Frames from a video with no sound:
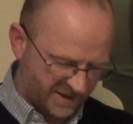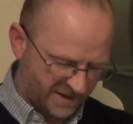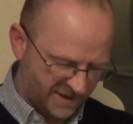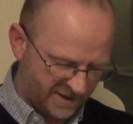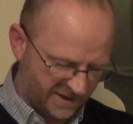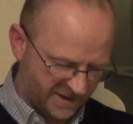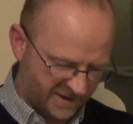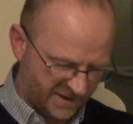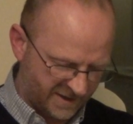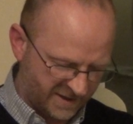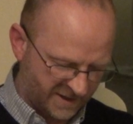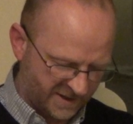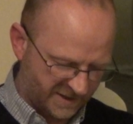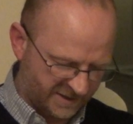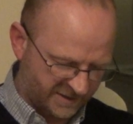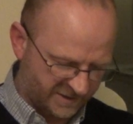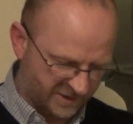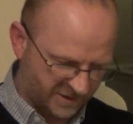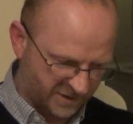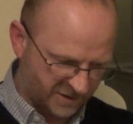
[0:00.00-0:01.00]

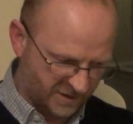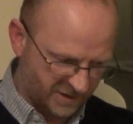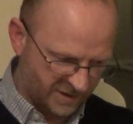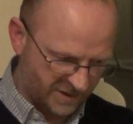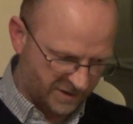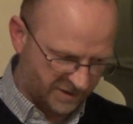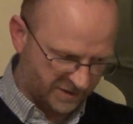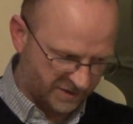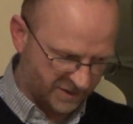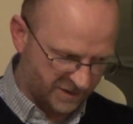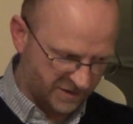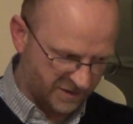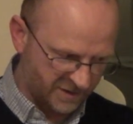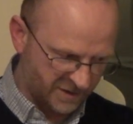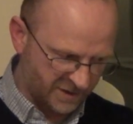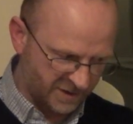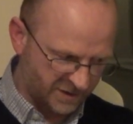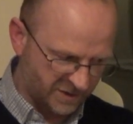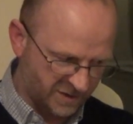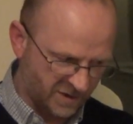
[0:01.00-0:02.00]
it's a
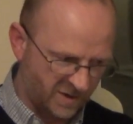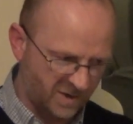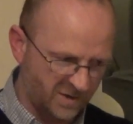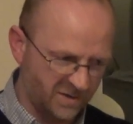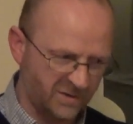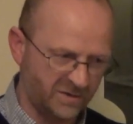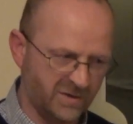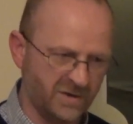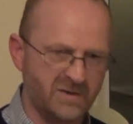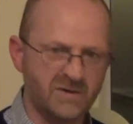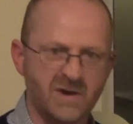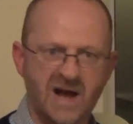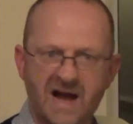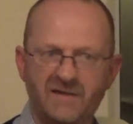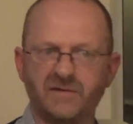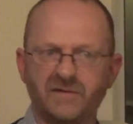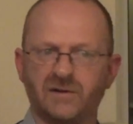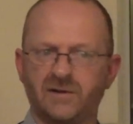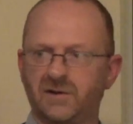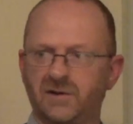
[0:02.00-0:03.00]
tongue that you
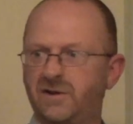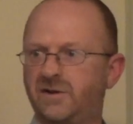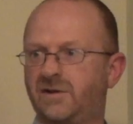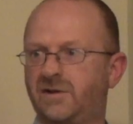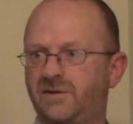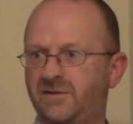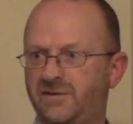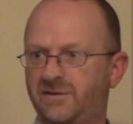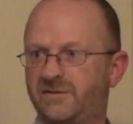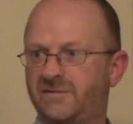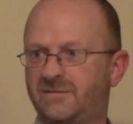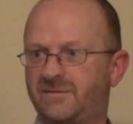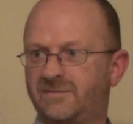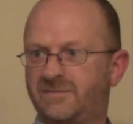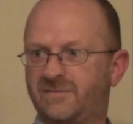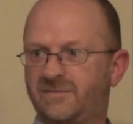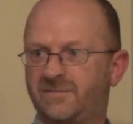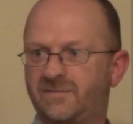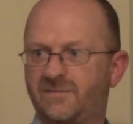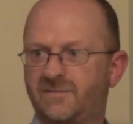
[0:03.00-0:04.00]
haven't learned,
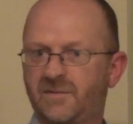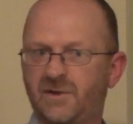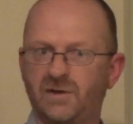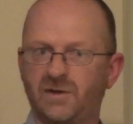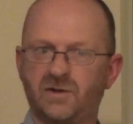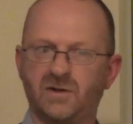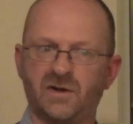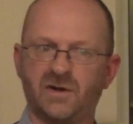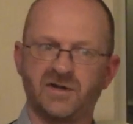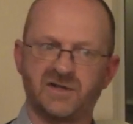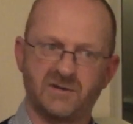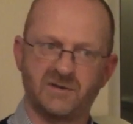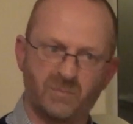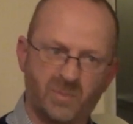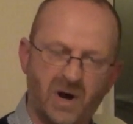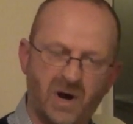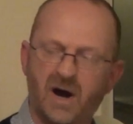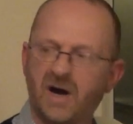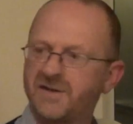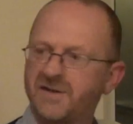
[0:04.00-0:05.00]
that God has
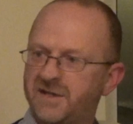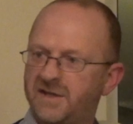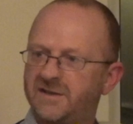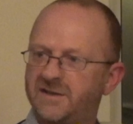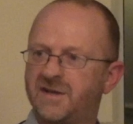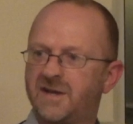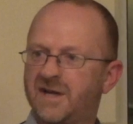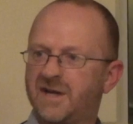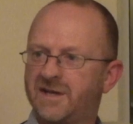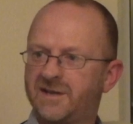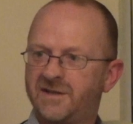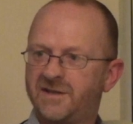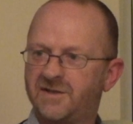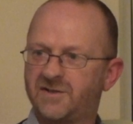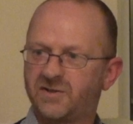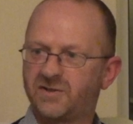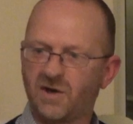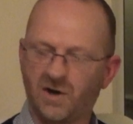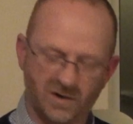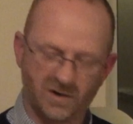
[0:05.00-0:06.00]
imparted
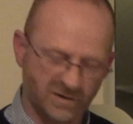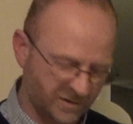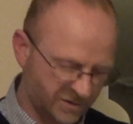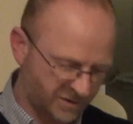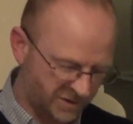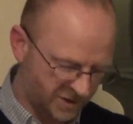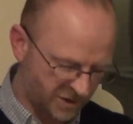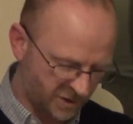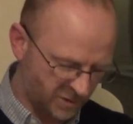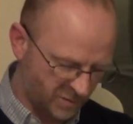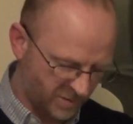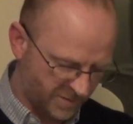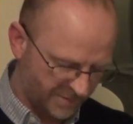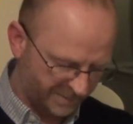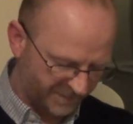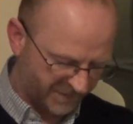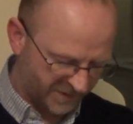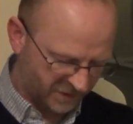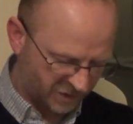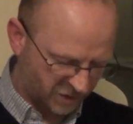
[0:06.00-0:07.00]
this tongue to you
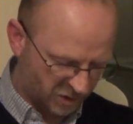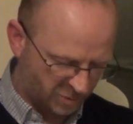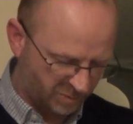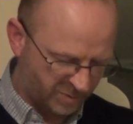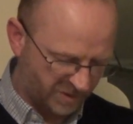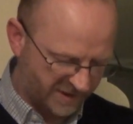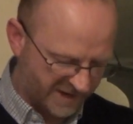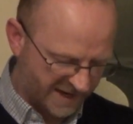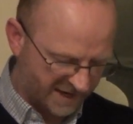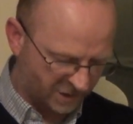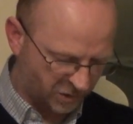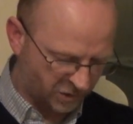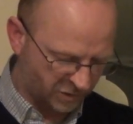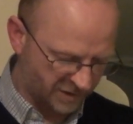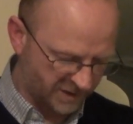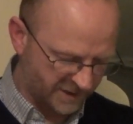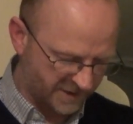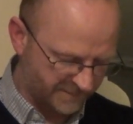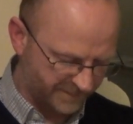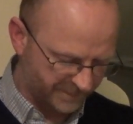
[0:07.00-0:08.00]

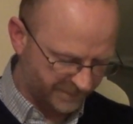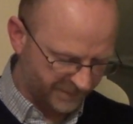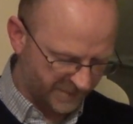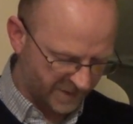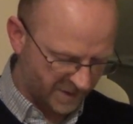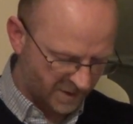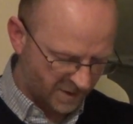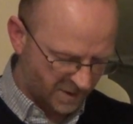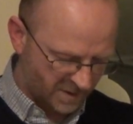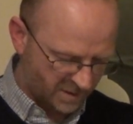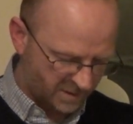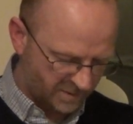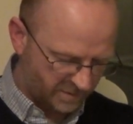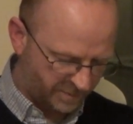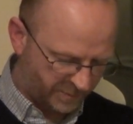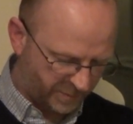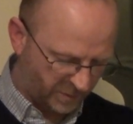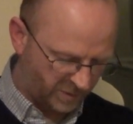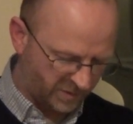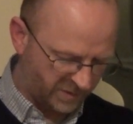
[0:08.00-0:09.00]
supernaturally.
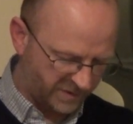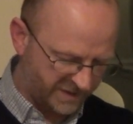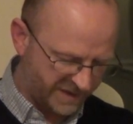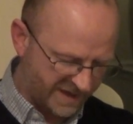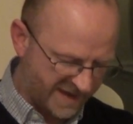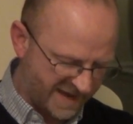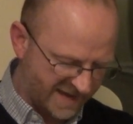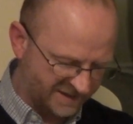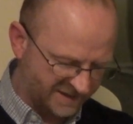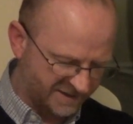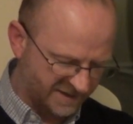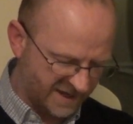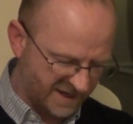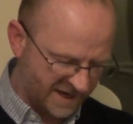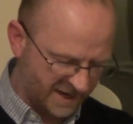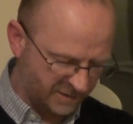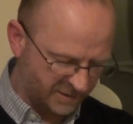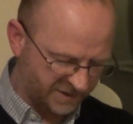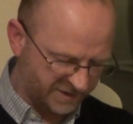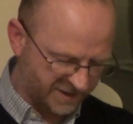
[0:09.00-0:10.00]
But that,
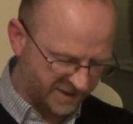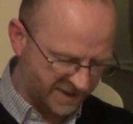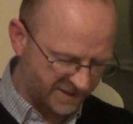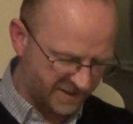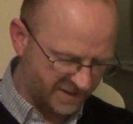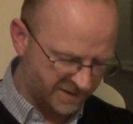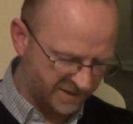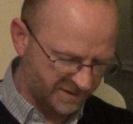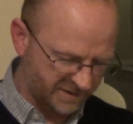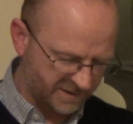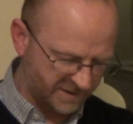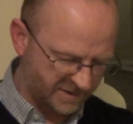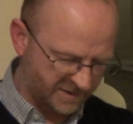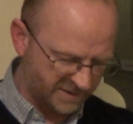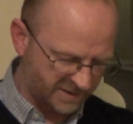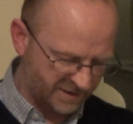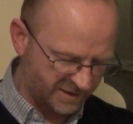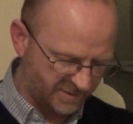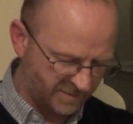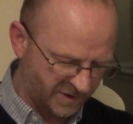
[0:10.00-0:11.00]
I would say that
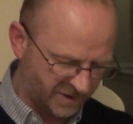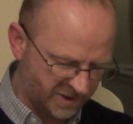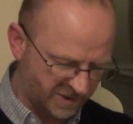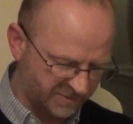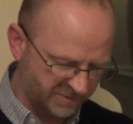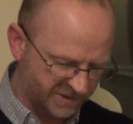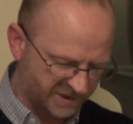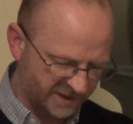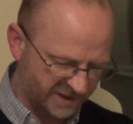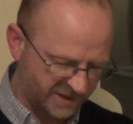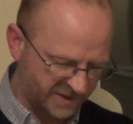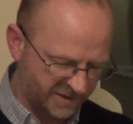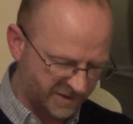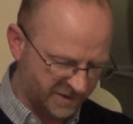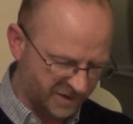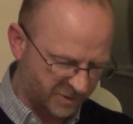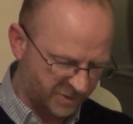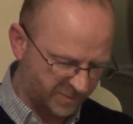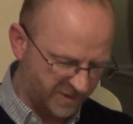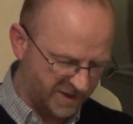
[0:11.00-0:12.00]
it becomes clear that
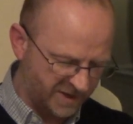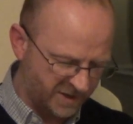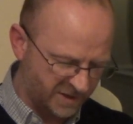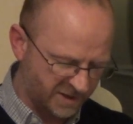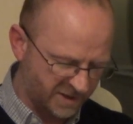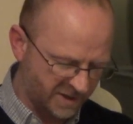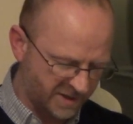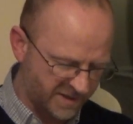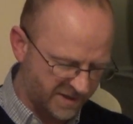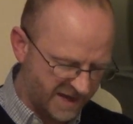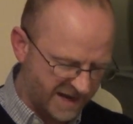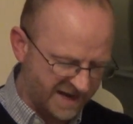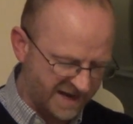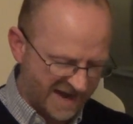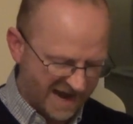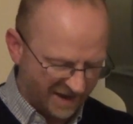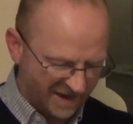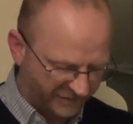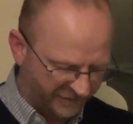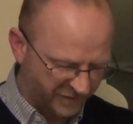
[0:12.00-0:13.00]
the speaker can then
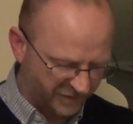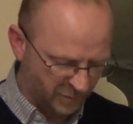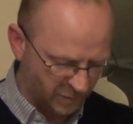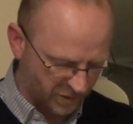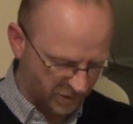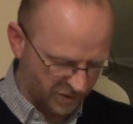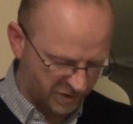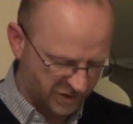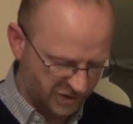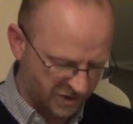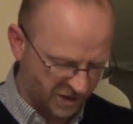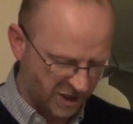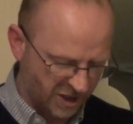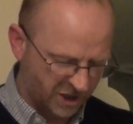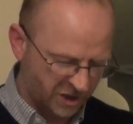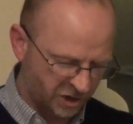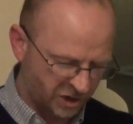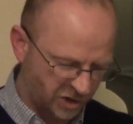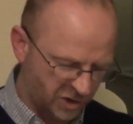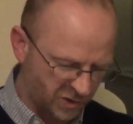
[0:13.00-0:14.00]
afterwards
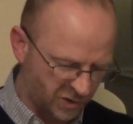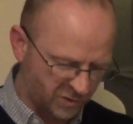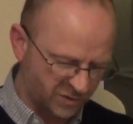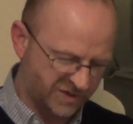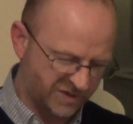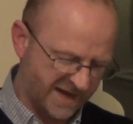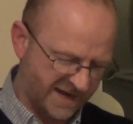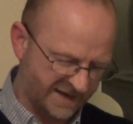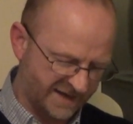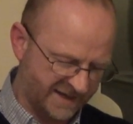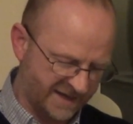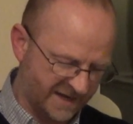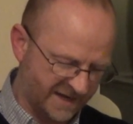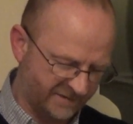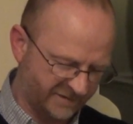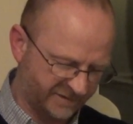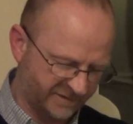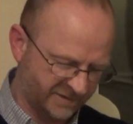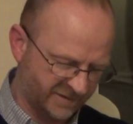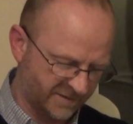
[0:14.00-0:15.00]
use that
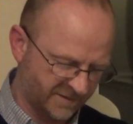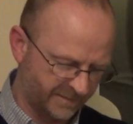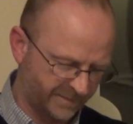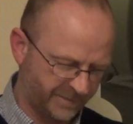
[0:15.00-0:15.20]
gift